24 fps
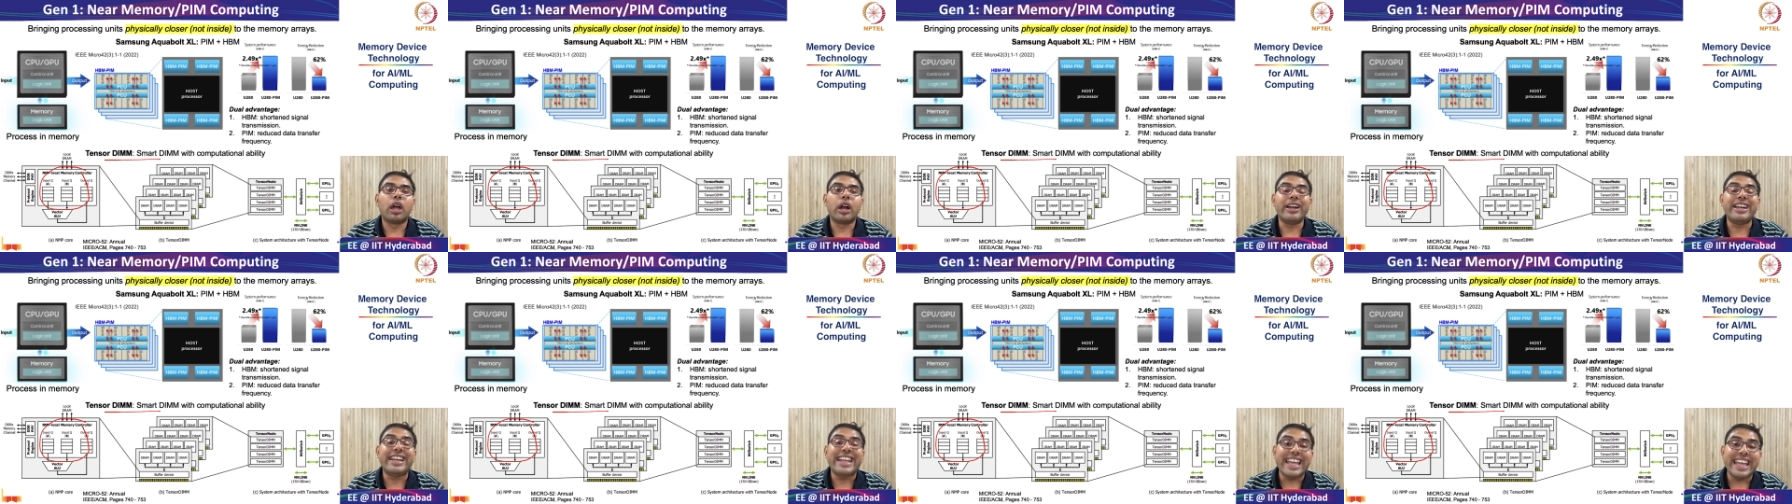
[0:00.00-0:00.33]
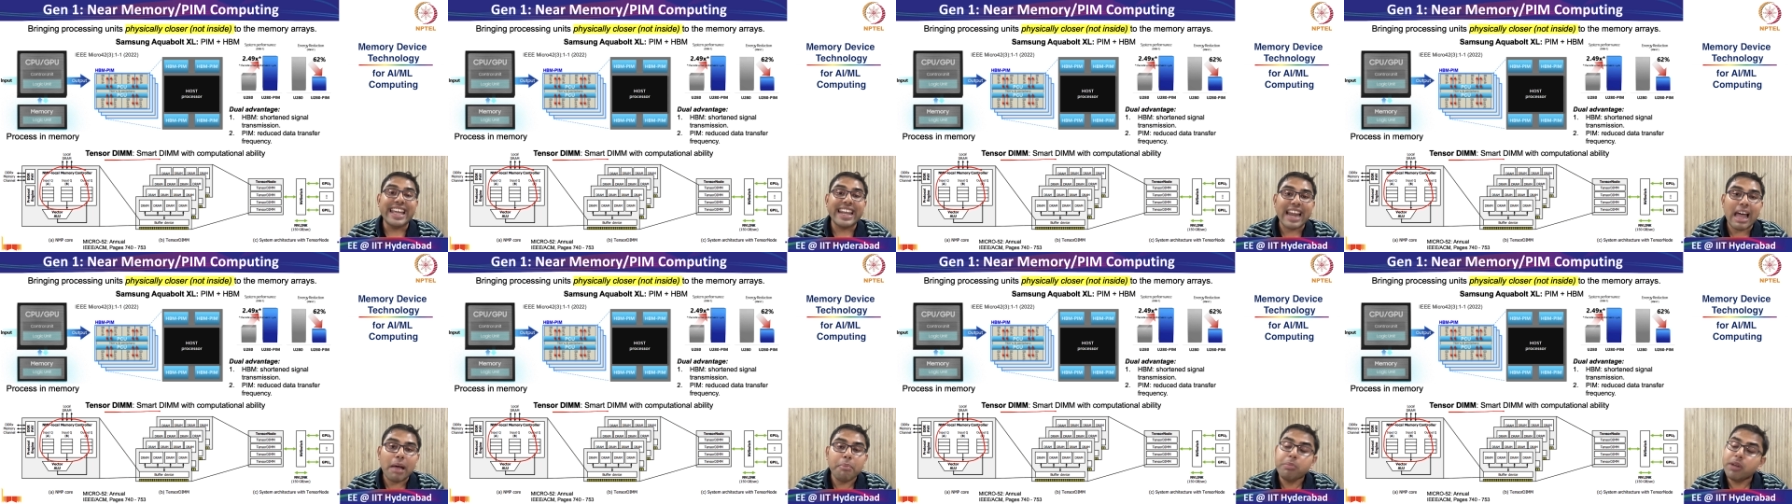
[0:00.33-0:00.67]

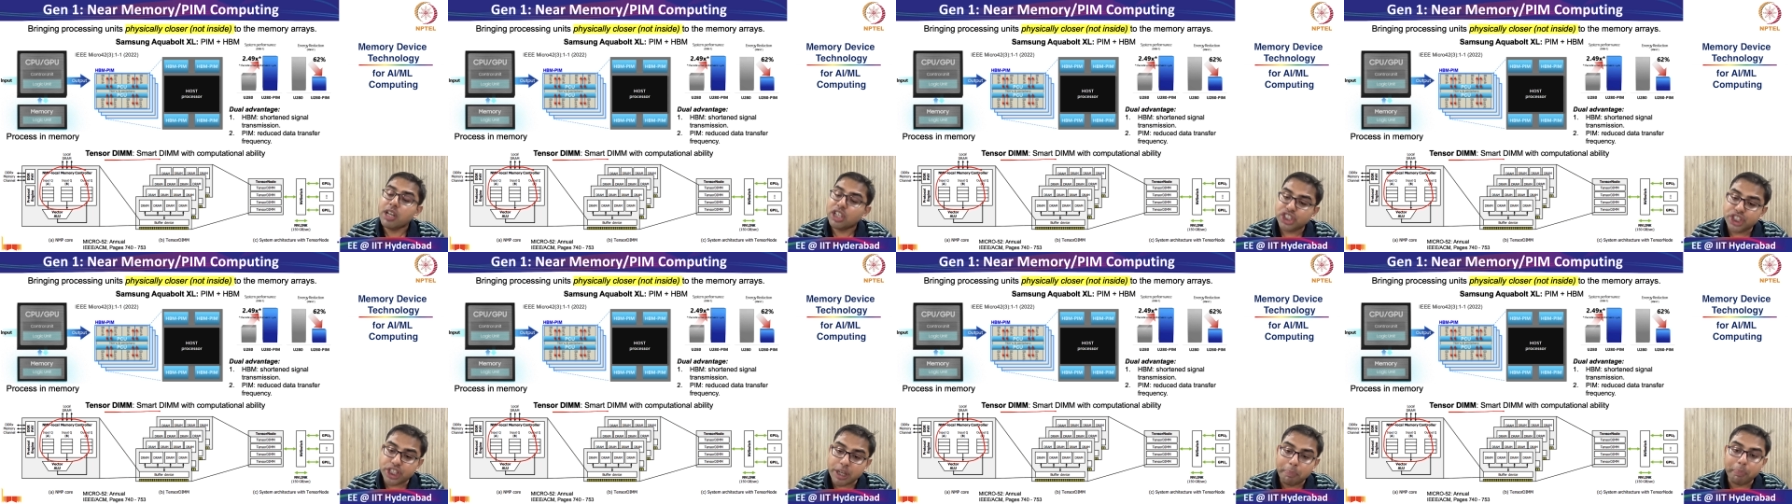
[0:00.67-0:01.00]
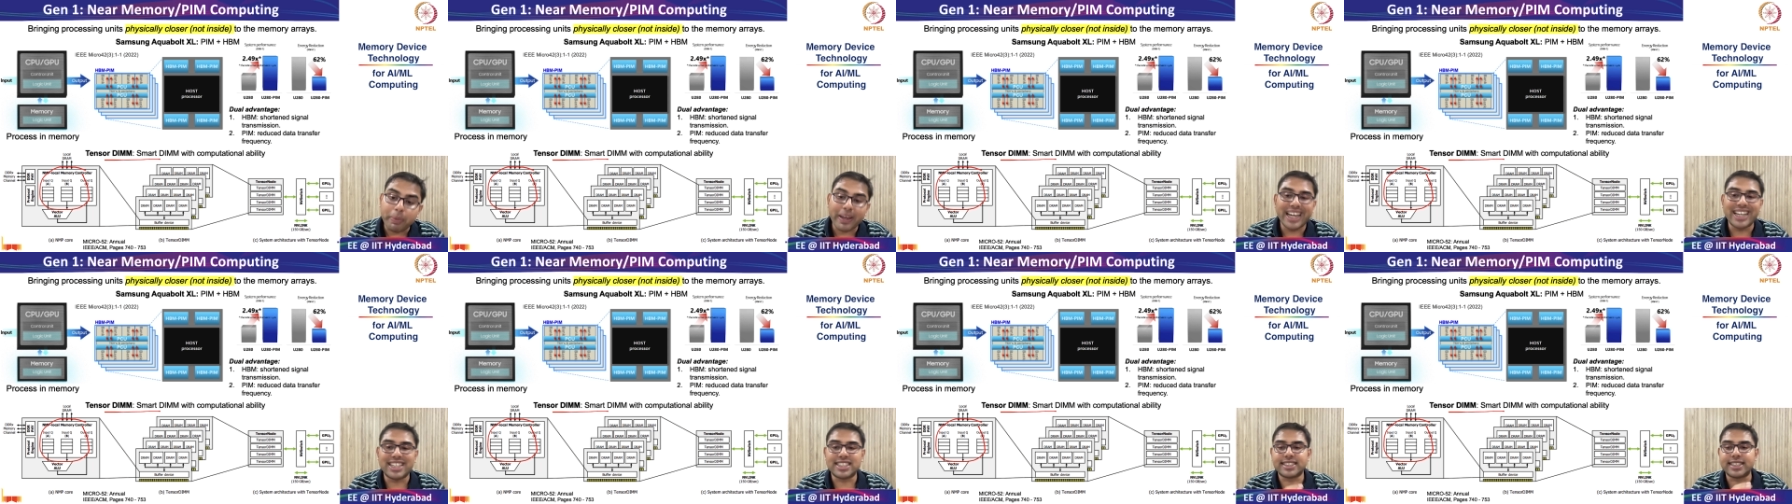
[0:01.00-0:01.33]
DRAM chip
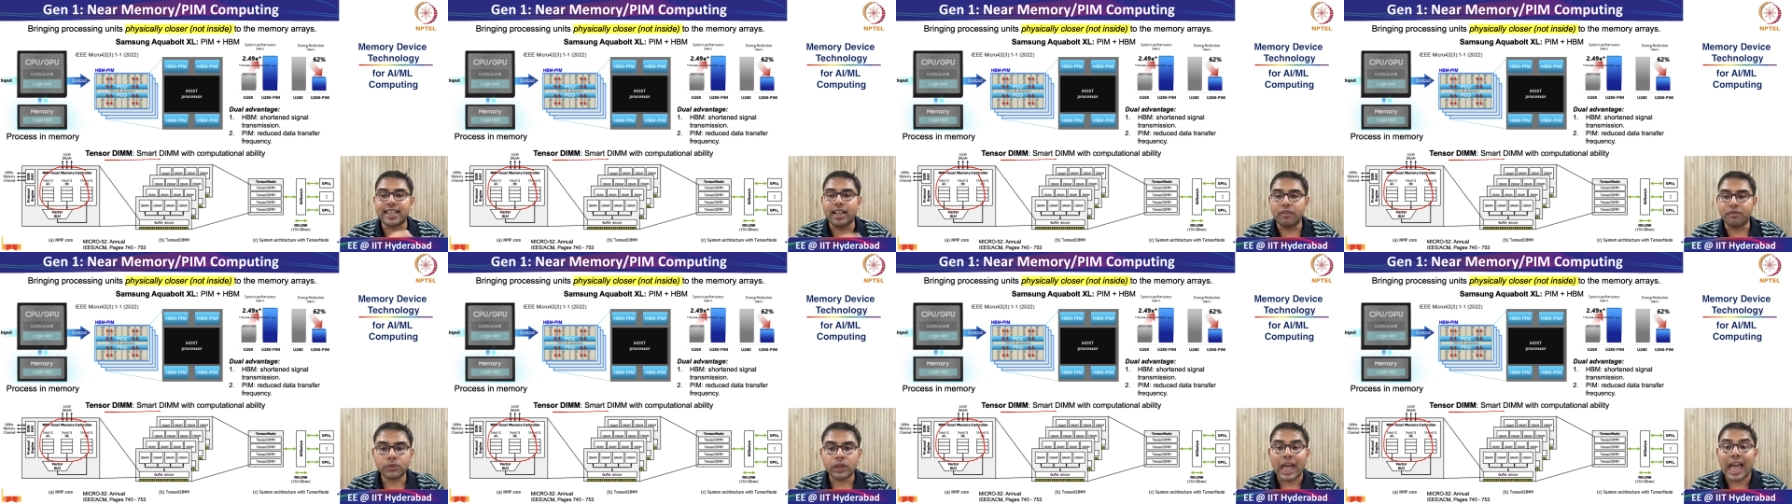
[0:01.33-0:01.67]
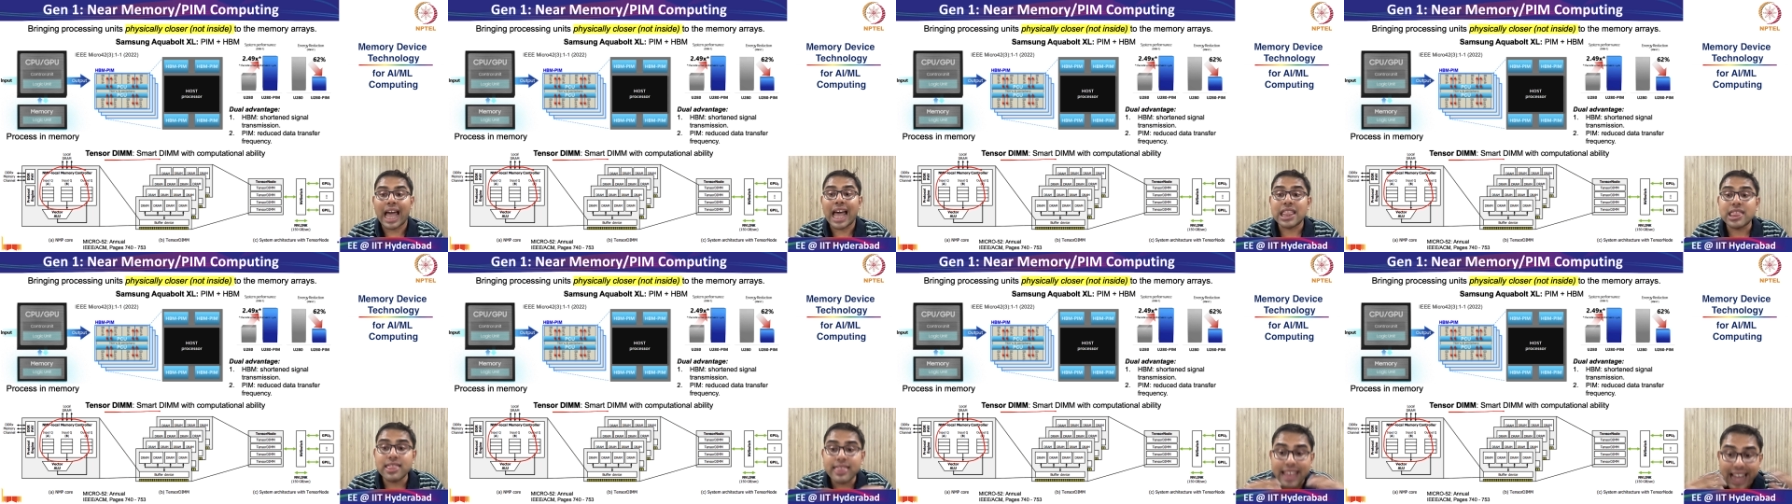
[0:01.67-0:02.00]
itself, and